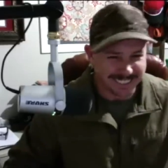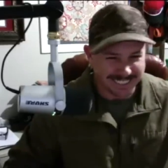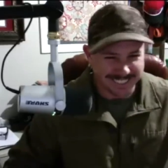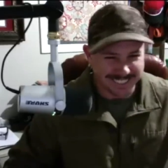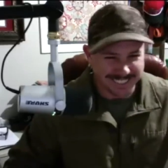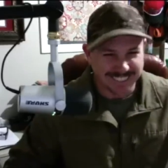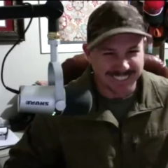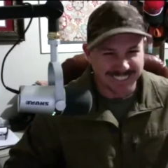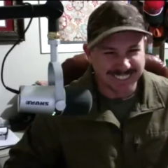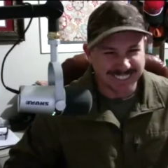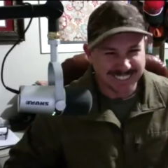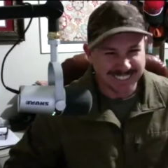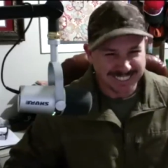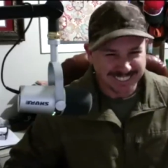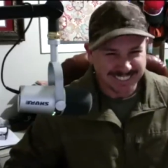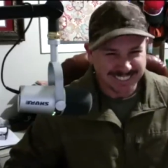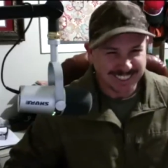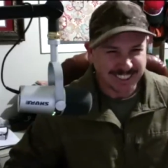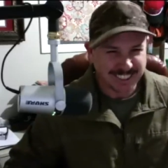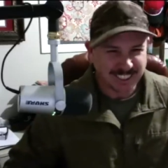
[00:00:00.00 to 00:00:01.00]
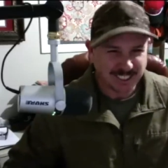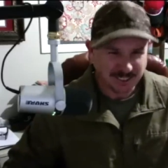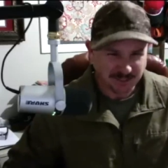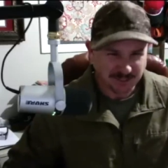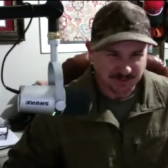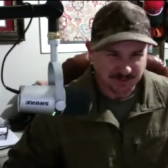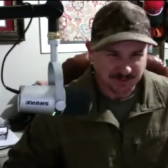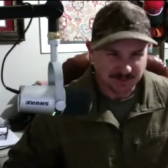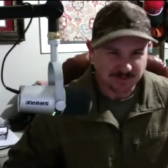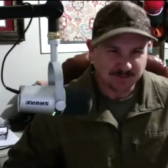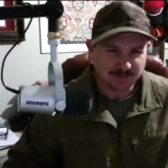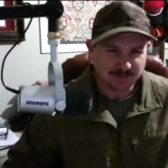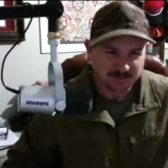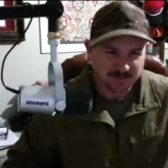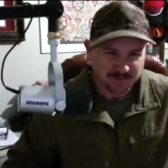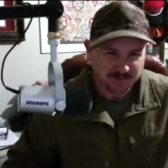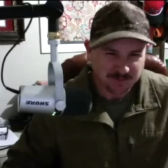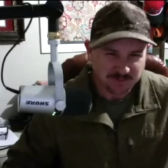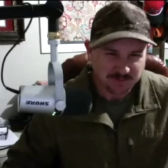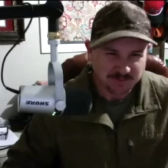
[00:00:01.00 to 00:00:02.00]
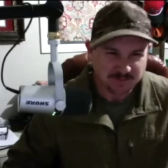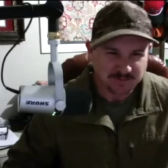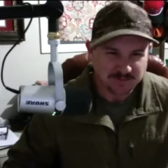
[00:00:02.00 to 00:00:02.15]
cover under that straw. They've